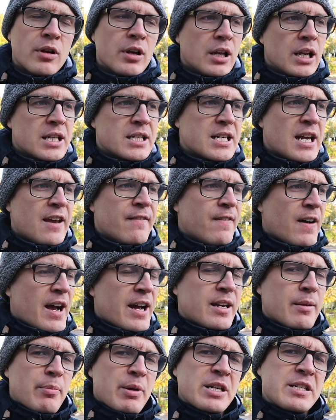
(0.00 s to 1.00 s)
Let's say if I
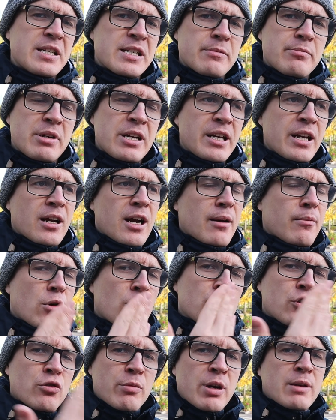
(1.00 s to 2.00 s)
had a business meeting, I'm
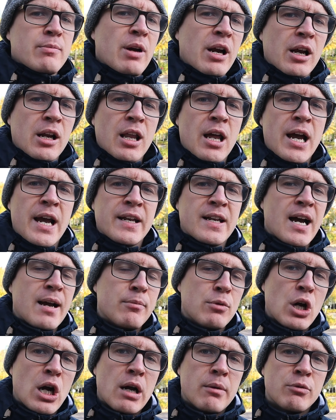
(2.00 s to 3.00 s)
going to meet my client,
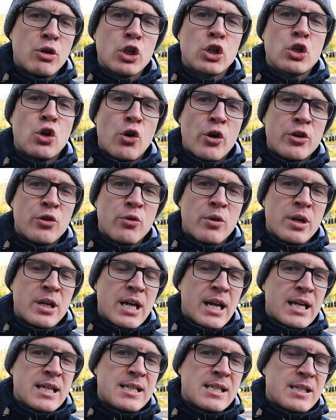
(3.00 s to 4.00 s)
I'm not going to
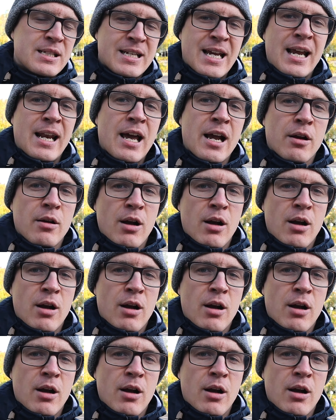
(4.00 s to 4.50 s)
say like